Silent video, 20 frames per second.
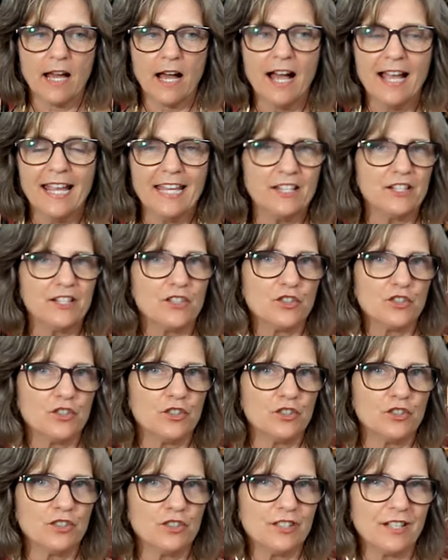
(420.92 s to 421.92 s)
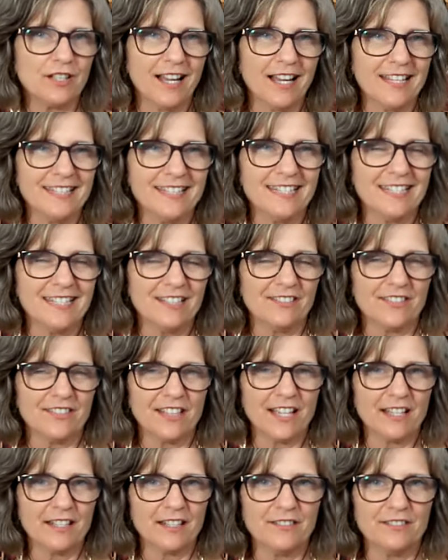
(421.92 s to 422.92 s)
I had a certain idea of the
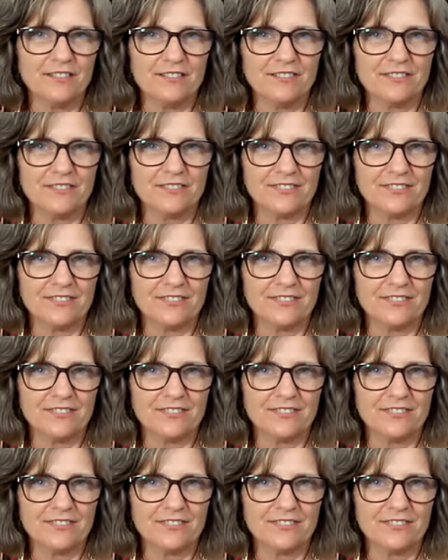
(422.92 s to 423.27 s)
kind